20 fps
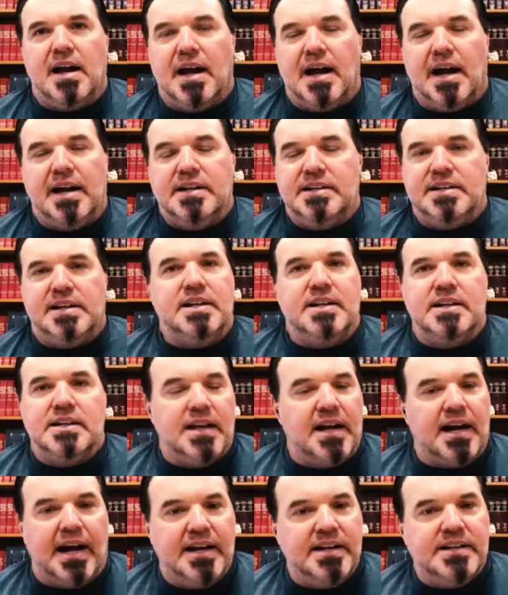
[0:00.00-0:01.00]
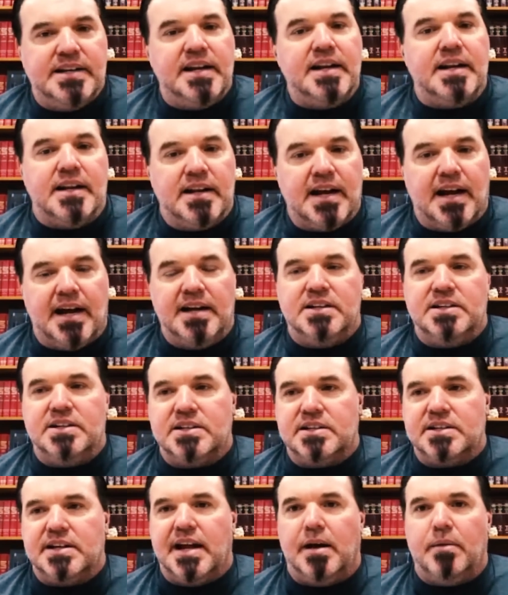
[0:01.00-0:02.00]
didn't. I
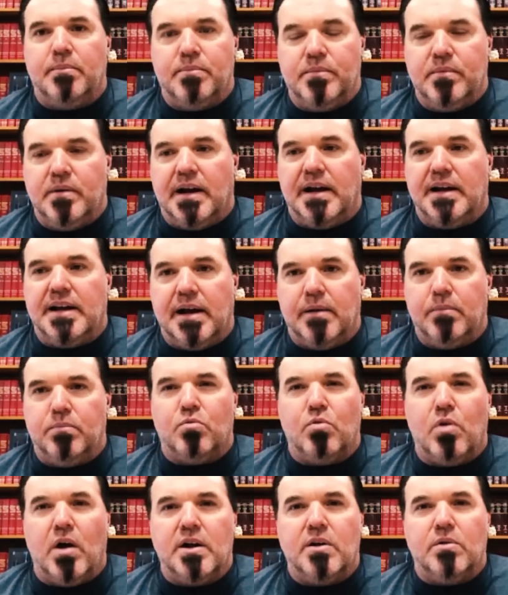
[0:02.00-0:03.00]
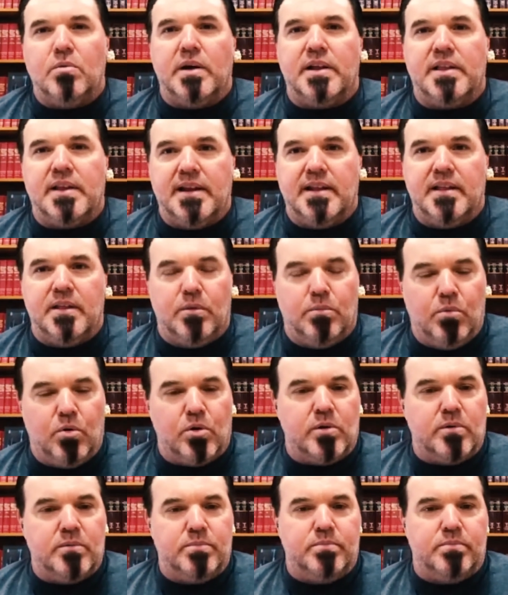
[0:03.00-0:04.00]
kept running with it. And the
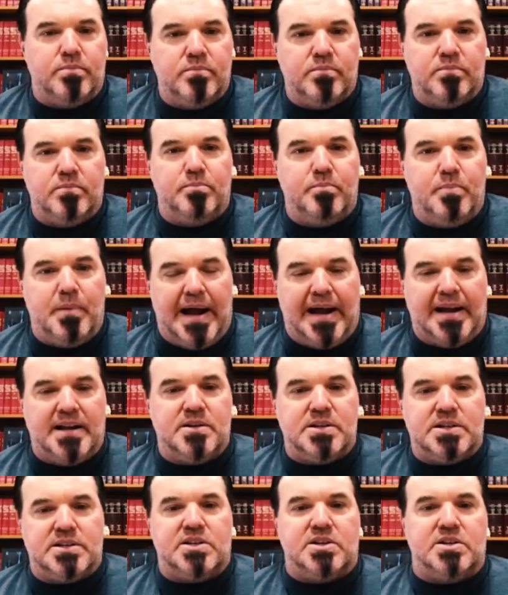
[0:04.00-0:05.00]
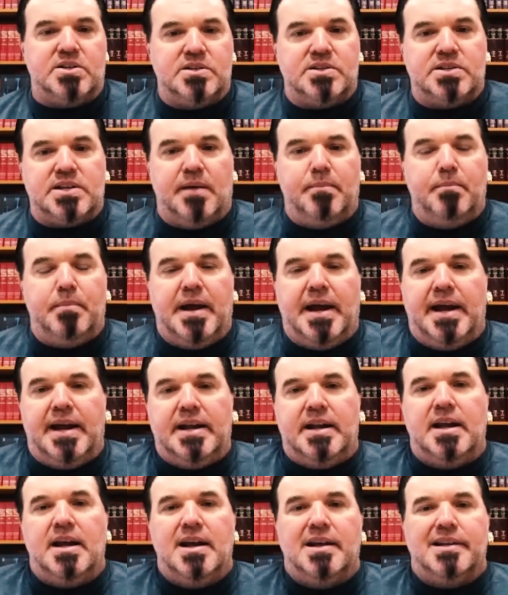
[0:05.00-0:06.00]
more bad decisions I
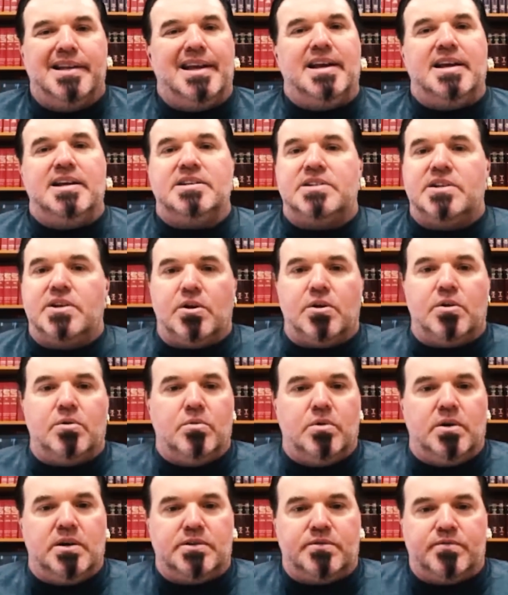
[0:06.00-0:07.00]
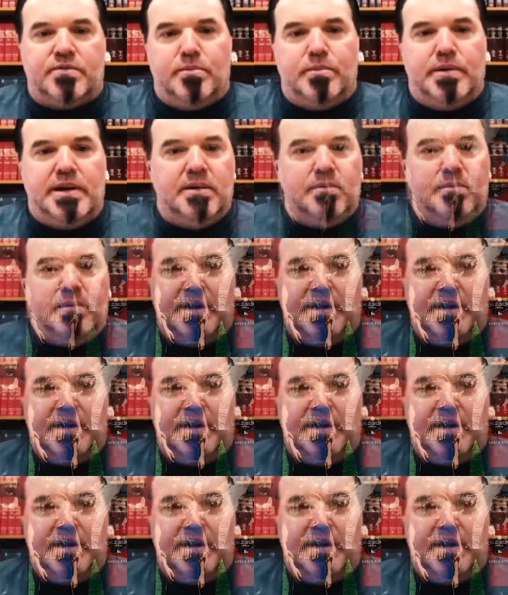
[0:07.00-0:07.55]
made, the easier it was for me to make